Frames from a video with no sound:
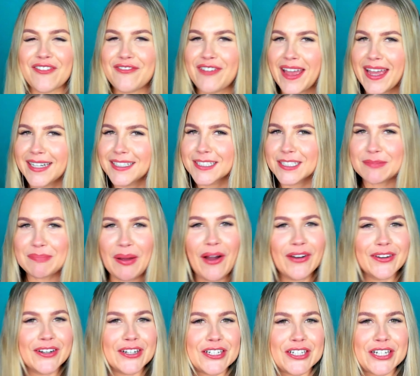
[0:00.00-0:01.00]
Events,
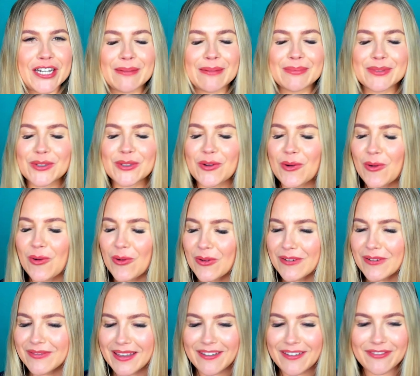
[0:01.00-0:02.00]
partnerships, all
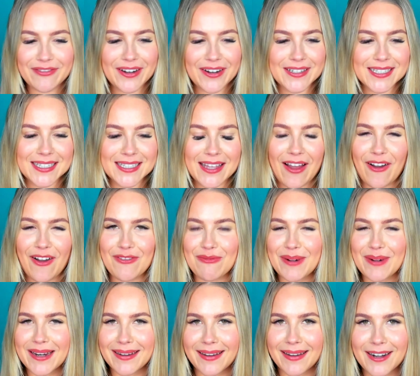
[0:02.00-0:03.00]
of that fun stuff
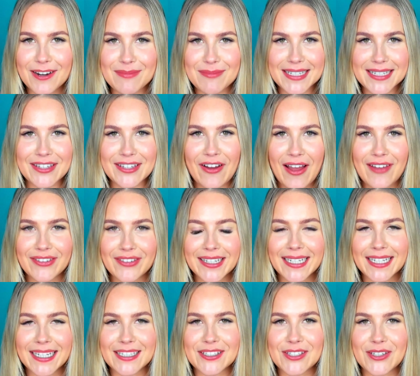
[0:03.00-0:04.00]
we are going to be
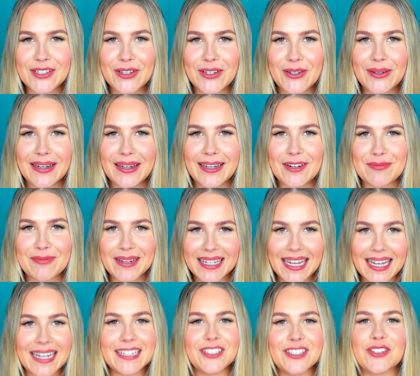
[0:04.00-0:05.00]
diving into a little bit
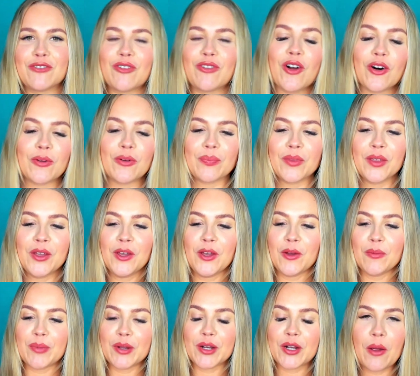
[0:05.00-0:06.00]
later on.
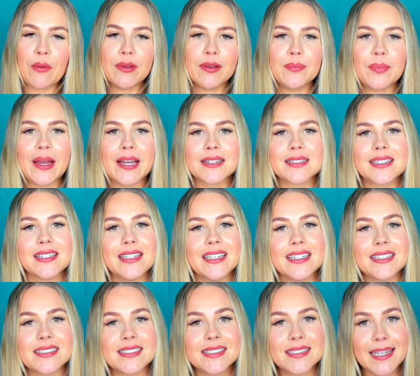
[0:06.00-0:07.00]
But going back to
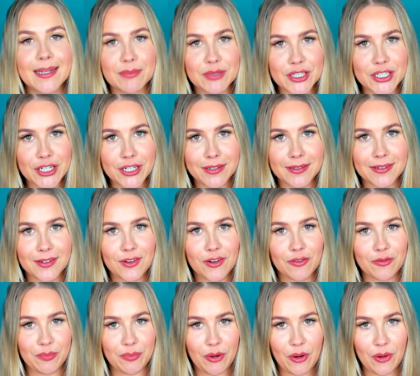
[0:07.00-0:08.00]
the inception
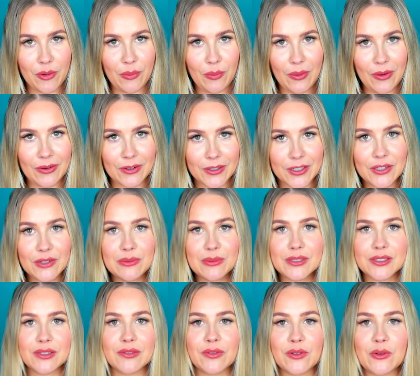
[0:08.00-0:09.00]
of ProWoc, you
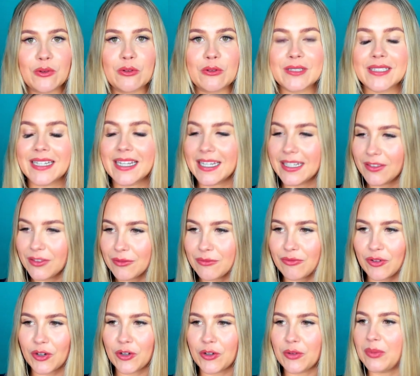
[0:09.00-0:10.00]
was, of course, in
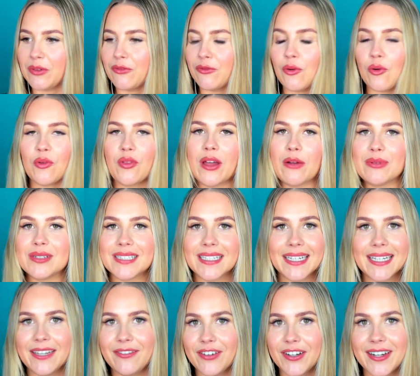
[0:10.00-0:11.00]
the room before there
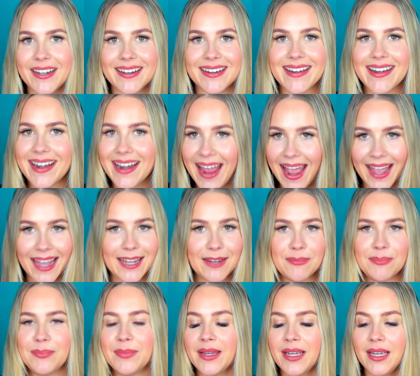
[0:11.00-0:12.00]
was even a
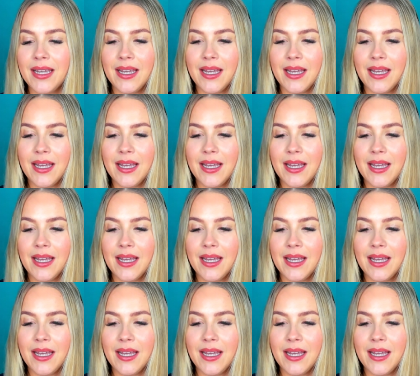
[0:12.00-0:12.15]
name.